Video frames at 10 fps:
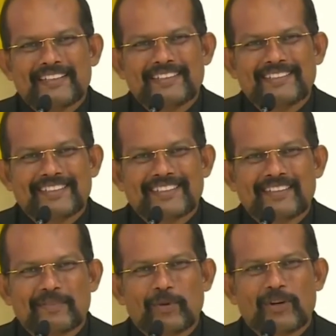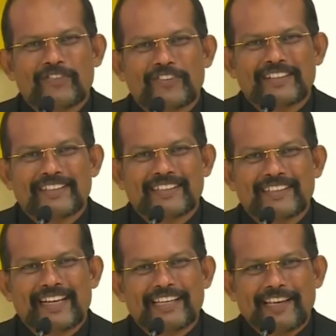it's more of
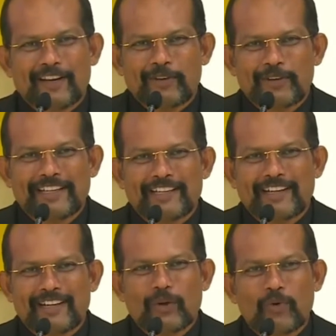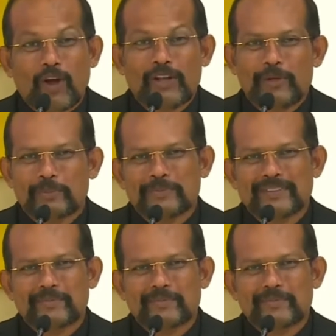a high calorie and low volume.